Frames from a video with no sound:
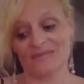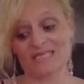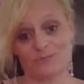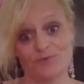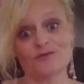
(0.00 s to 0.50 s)

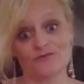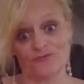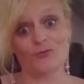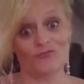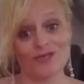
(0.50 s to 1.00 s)
It's
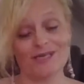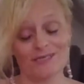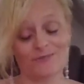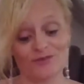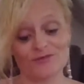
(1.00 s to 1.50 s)
beautiful. It really
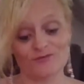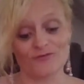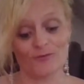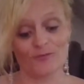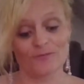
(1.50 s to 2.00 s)
is
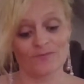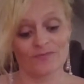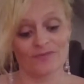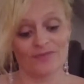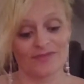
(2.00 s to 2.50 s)
beautiful.
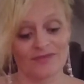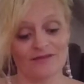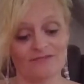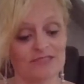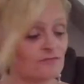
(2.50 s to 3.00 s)

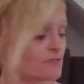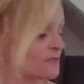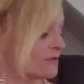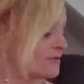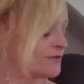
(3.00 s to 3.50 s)
Don't
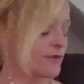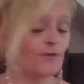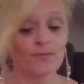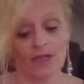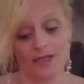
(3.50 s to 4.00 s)
start, you two.
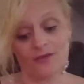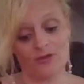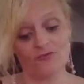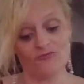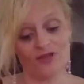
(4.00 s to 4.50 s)

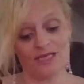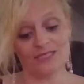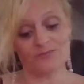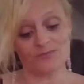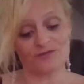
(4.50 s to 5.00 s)
It really
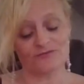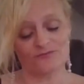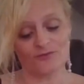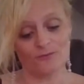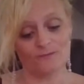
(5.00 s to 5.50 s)
is
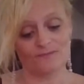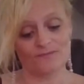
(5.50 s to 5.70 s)
beautiful.